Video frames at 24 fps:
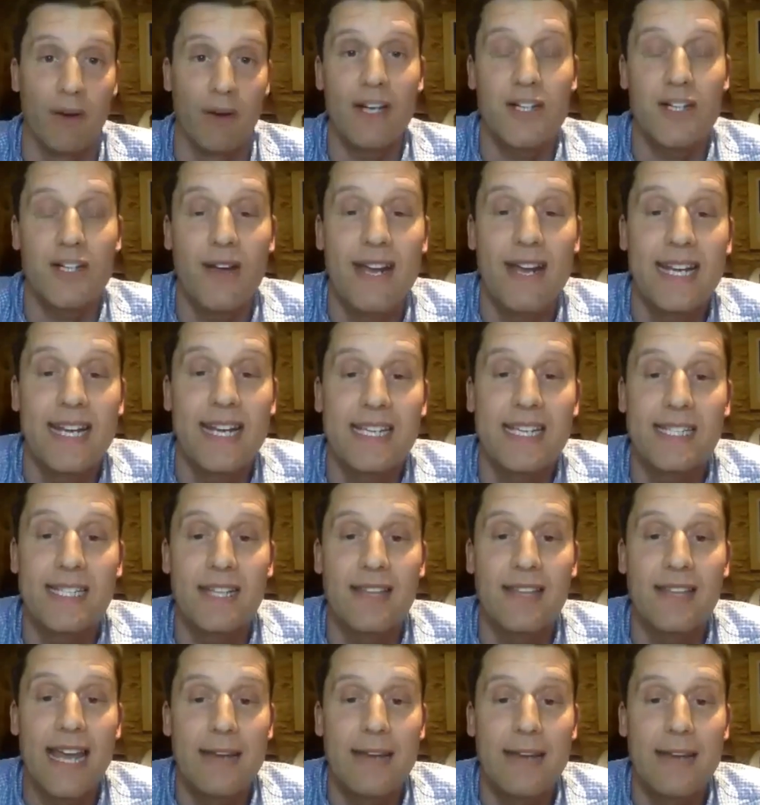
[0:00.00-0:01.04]
the right training
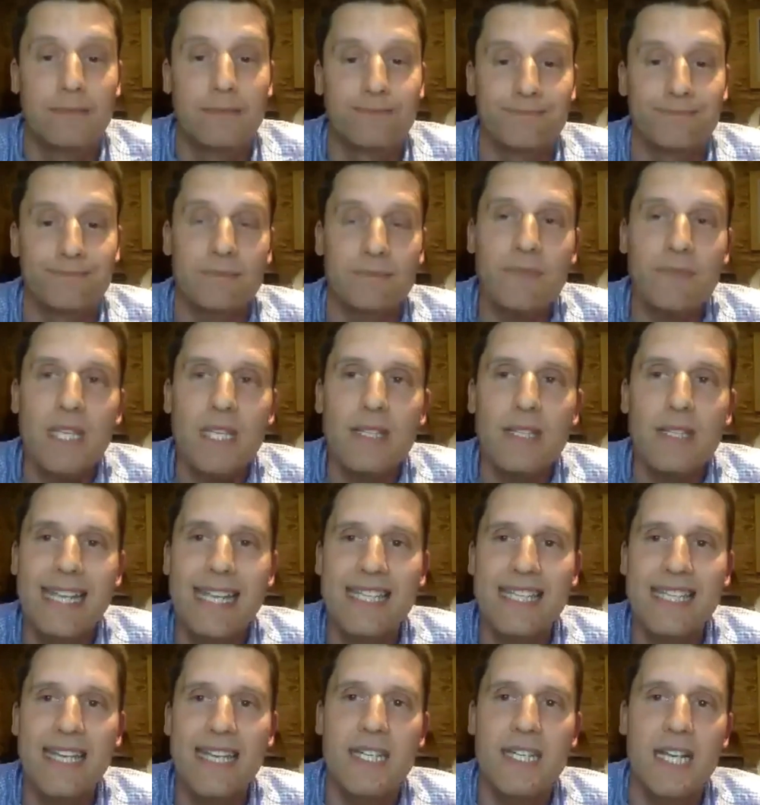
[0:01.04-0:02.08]
is to then
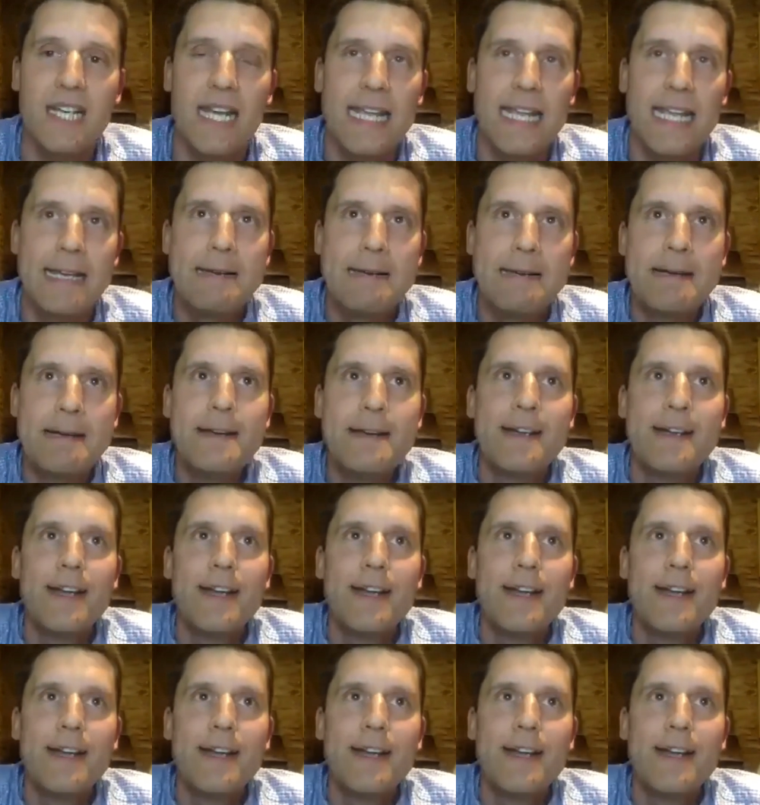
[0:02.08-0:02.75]
essentially